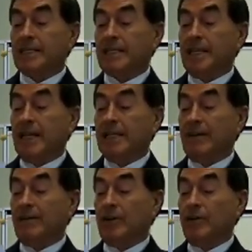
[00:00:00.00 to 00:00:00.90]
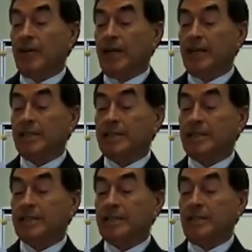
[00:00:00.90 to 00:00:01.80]
700 and,
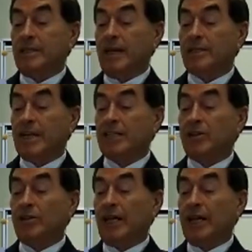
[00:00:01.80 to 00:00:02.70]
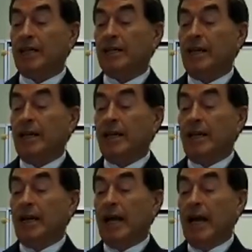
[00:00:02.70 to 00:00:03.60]

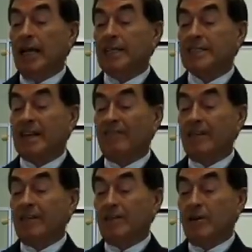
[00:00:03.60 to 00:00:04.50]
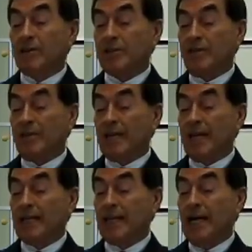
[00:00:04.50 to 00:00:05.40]
687 or something like
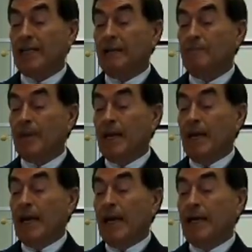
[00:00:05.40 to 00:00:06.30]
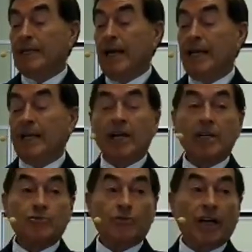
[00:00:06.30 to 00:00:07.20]
that. And then
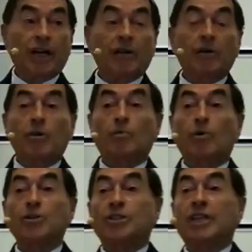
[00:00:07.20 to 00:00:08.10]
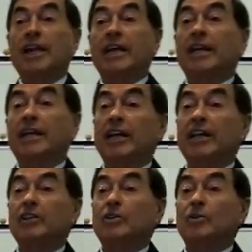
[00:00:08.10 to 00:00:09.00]
Israel was taken
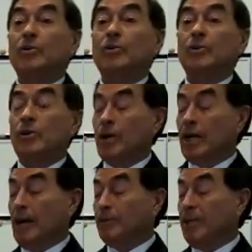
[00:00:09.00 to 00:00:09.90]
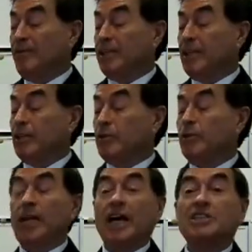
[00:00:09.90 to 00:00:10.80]
into captivity to the
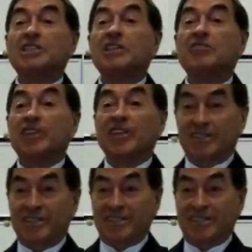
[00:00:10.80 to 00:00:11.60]
Assyrians.